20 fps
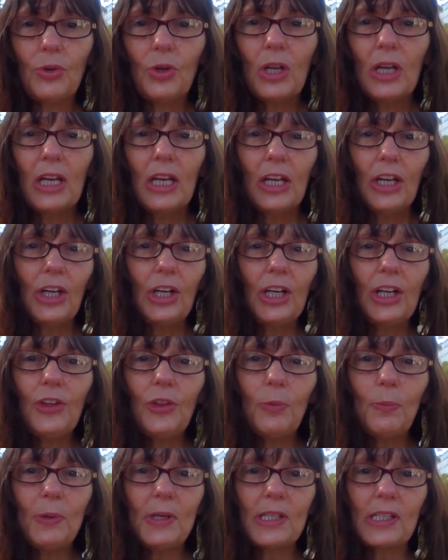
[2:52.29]
it could
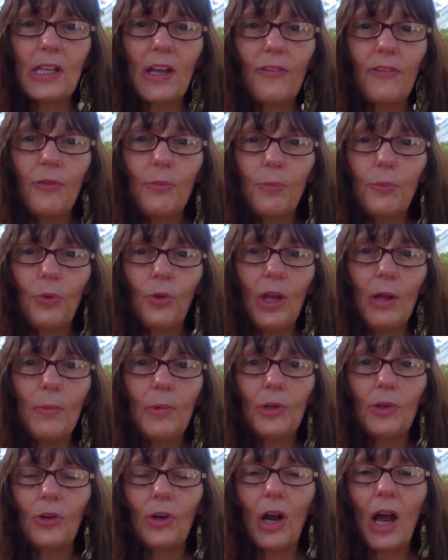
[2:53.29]
either be
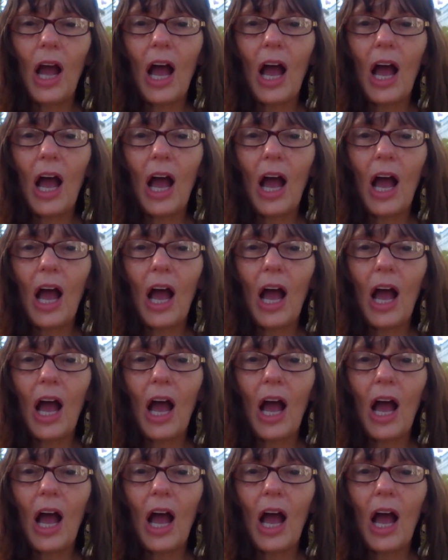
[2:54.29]
self-employment or a